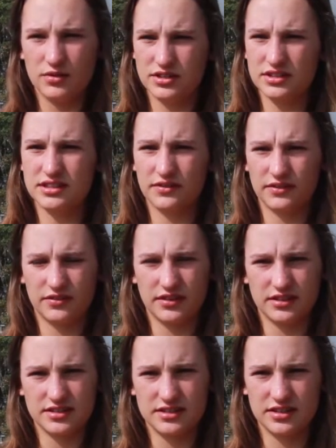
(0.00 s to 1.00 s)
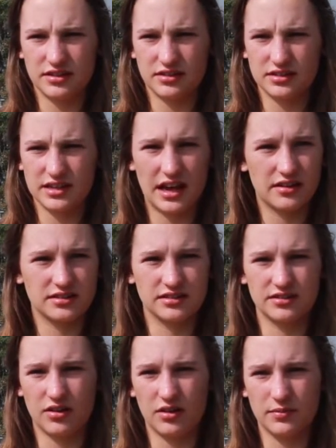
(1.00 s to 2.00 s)
Which is different for us too, because
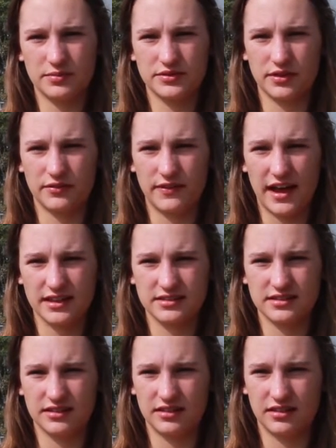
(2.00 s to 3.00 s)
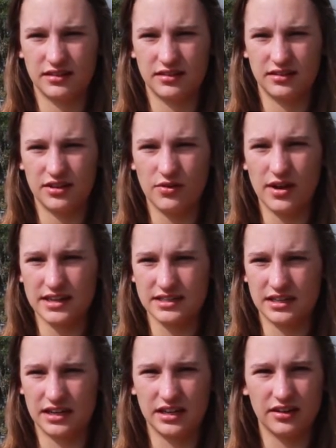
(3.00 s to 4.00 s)
houses go up so fast in the U
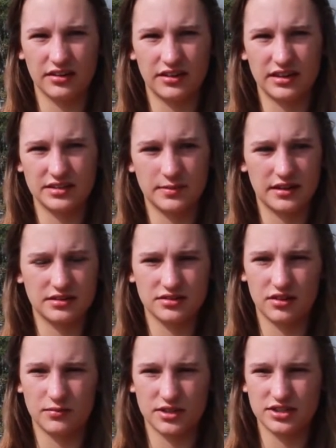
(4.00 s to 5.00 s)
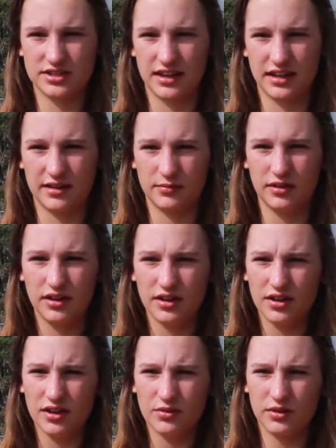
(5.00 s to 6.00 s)
S, and here they spend so much time
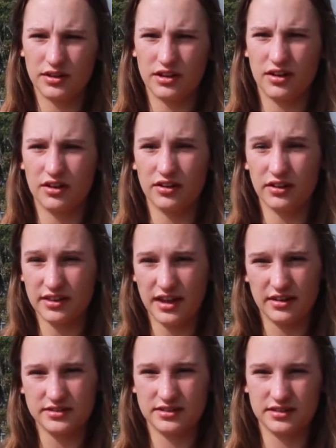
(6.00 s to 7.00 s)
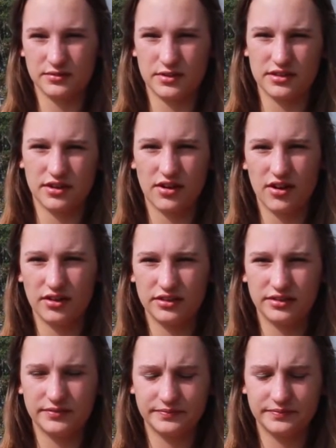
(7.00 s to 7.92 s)
working on earth houses, is what they're called.